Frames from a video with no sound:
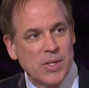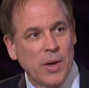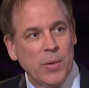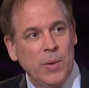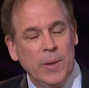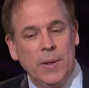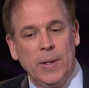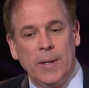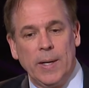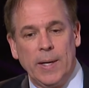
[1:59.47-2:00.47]
So,
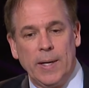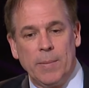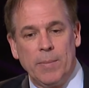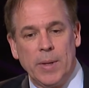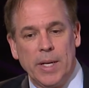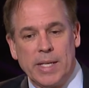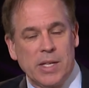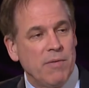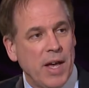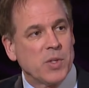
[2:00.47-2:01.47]
um, and it's
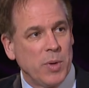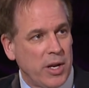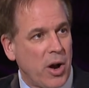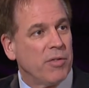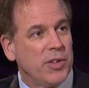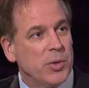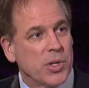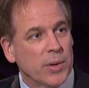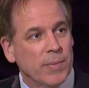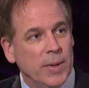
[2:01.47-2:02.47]
an investment in our
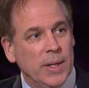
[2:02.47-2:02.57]
future.